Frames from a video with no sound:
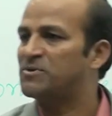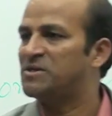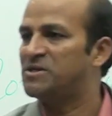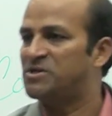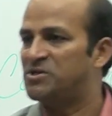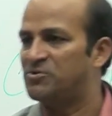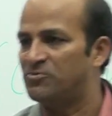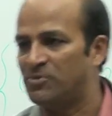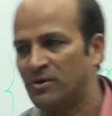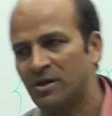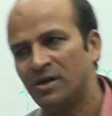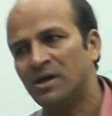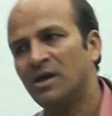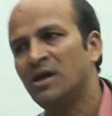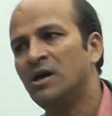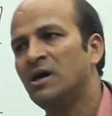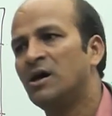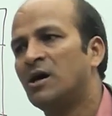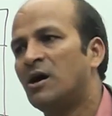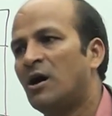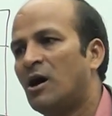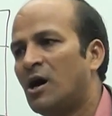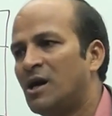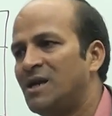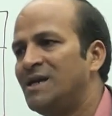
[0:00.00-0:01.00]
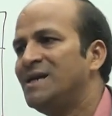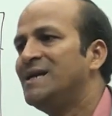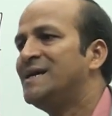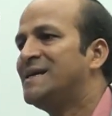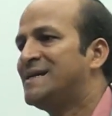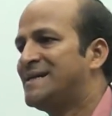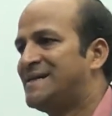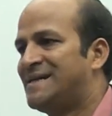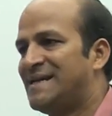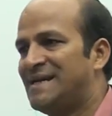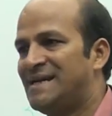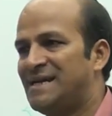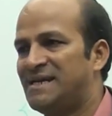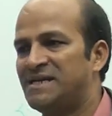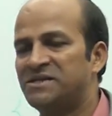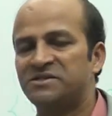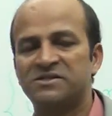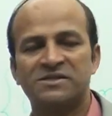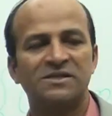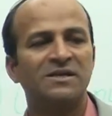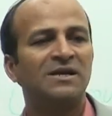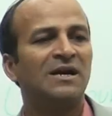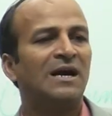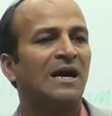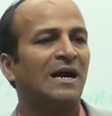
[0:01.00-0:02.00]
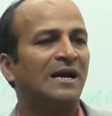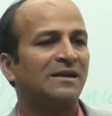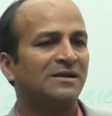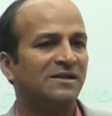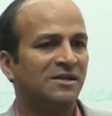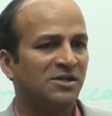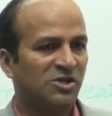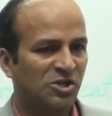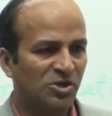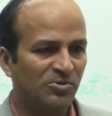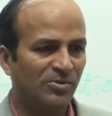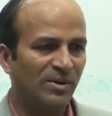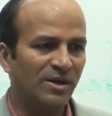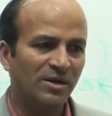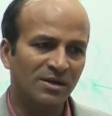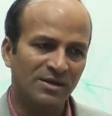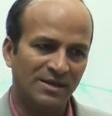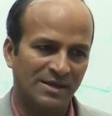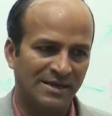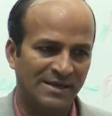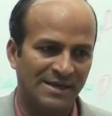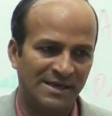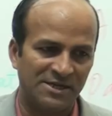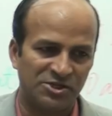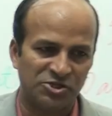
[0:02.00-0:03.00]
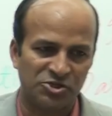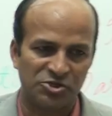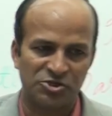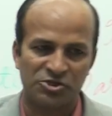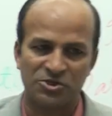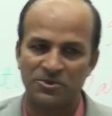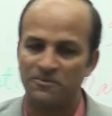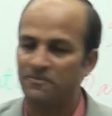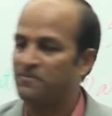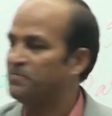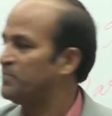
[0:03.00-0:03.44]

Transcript: in your all dealings and human relationship.